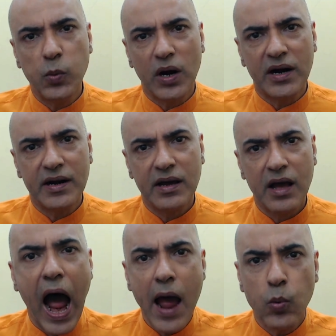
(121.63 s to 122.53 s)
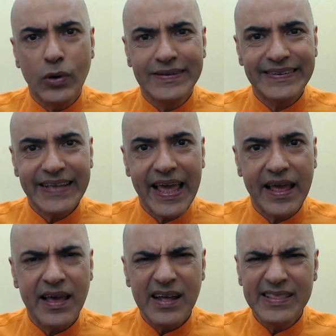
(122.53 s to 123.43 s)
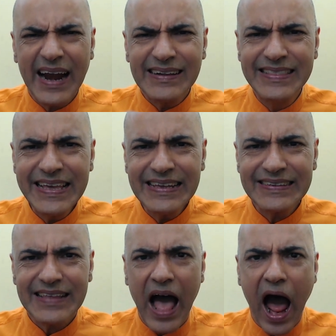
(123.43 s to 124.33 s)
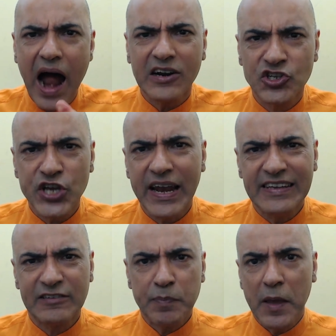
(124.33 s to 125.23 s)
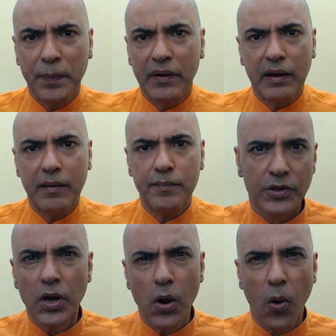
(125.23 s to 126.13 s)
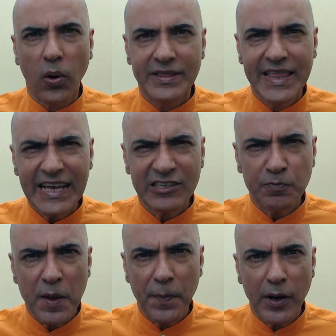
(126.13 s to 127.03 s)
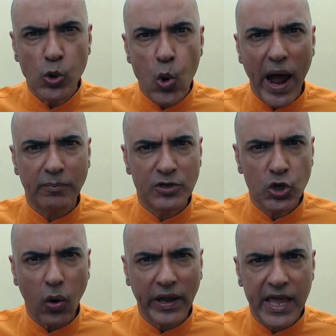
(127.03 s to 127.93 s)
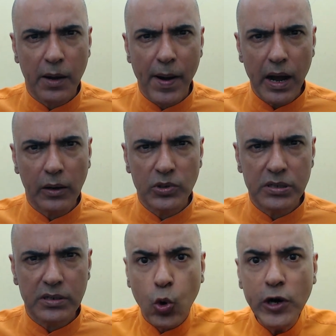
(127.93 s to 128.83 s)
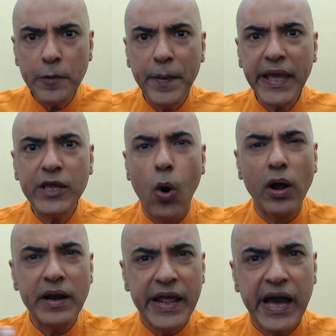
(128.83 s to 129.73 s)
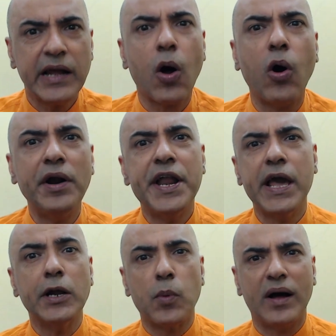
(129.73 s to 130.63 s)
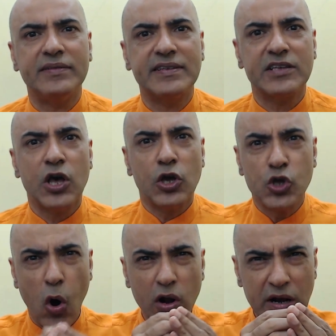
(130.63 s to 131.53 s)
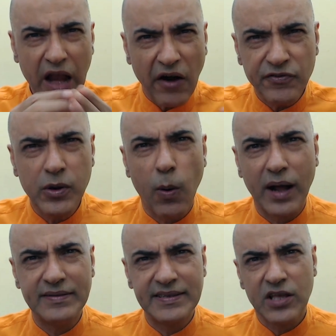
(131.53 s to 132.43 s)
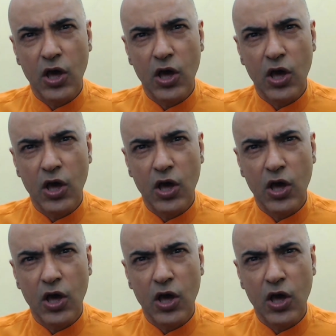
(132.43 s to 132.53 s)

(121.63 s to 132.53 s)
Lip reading: word, I would say that these are jealous people. You know, these people who I am talking about could be your near or dear ones, your loved ones,